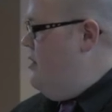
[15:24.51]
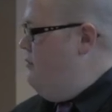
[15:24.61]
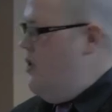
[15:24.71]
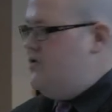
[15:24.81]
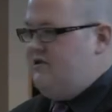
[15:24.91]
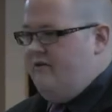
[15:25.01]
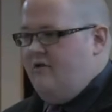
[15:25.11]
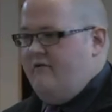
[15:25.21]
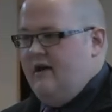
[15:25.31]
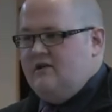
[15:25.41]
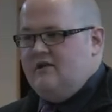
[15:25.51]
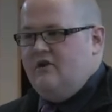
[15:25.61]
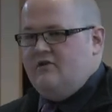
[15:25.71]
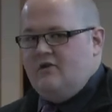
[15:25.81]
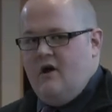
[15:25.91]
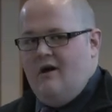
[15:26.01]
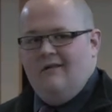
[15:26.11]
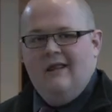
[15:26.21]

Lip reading: Most of our evangelists are